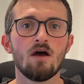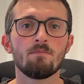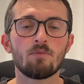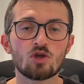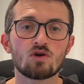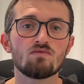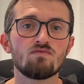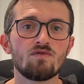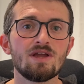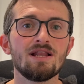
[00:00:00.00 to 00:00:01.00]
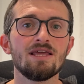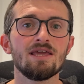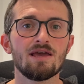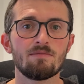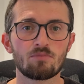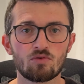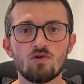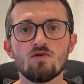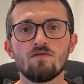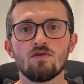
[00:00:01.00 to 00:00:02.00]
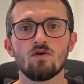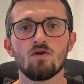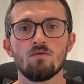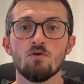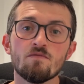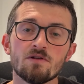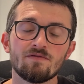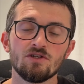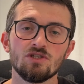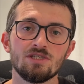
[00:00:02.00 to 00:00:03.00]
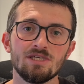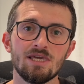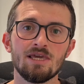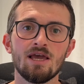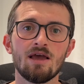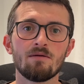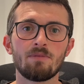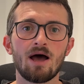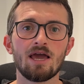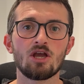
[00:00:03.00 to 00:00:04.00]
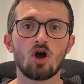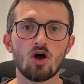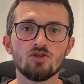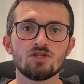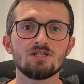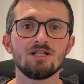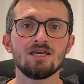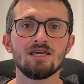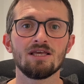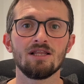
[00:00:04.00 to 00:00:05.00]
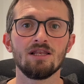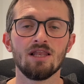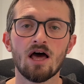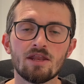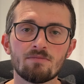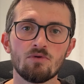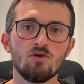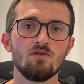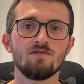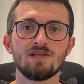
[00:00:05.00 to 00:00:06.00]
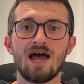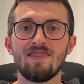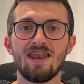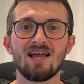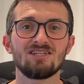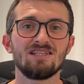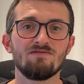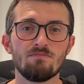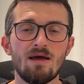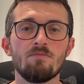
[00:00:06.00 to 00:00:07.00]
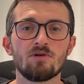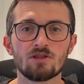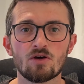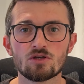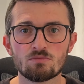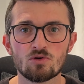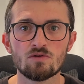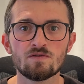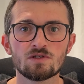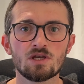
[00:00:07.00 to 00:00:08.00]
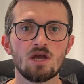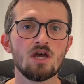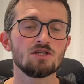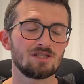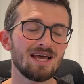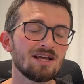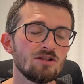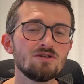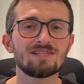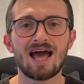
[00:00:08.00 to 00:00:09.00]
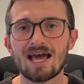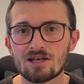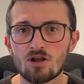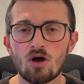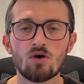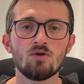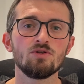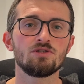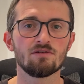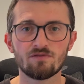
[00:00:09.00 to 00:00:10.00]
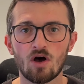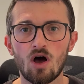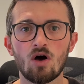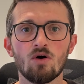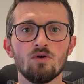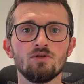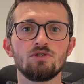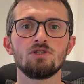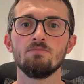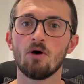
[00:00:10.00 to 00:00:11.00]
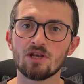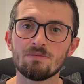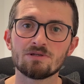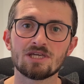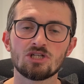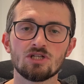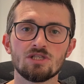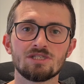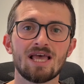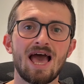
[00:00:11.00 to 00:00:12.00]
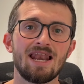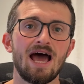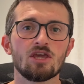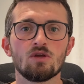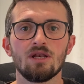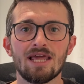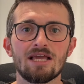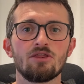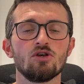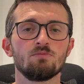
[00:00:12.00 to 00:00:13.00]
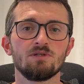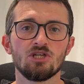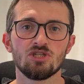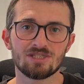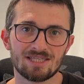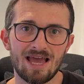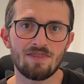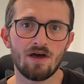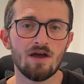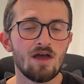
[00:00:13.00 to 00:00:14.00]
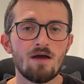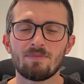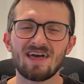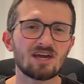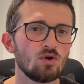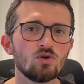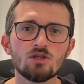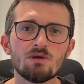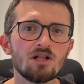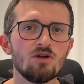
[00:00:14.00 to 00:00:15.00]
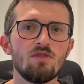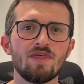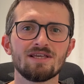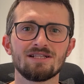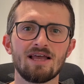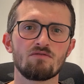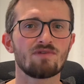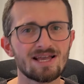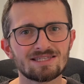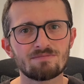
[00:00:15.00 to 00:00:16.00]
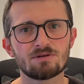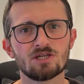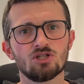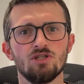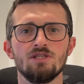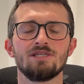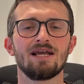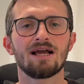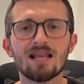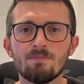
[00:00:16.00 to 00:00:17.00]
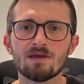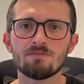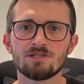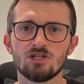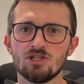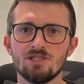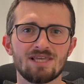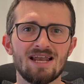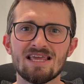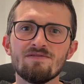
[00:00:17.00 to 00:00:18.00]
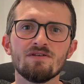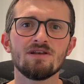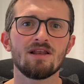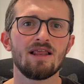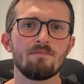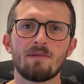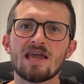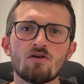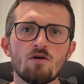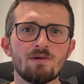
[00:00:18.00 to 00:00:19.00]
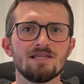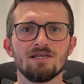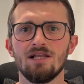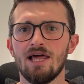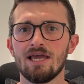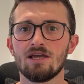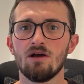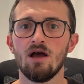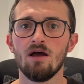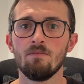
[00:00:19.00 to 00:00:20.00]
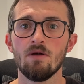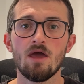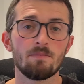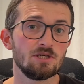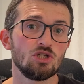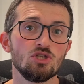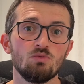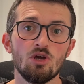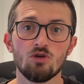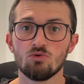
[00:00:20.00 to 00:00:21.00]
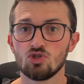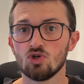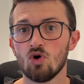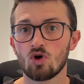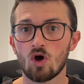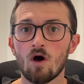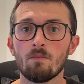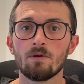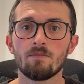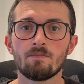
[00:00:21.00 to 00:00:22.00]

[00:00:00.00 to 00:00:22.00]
But you can really improve your movement efficiency by consciously learning moves and then actually remembering those moves. So that includes the hand holds, the foot holds, the body positions, and how you link those positions together. But that can also include things like resting positions and clipping positions, and even like microbeater, like positions where you would chalk up.